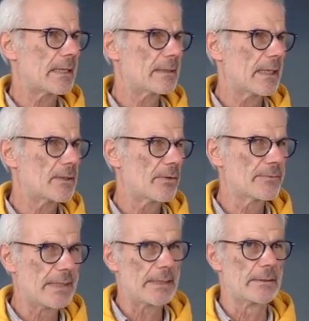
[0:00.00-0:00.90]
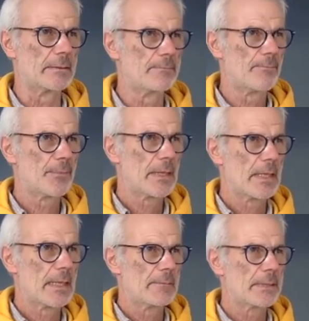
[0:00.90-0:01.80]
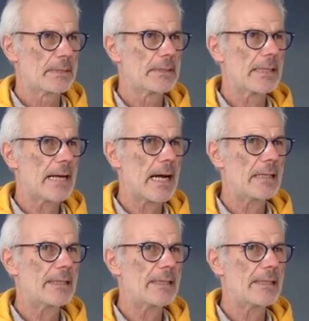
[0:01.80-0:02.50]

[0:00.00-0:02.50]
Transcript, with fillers: are kind of dead, but they are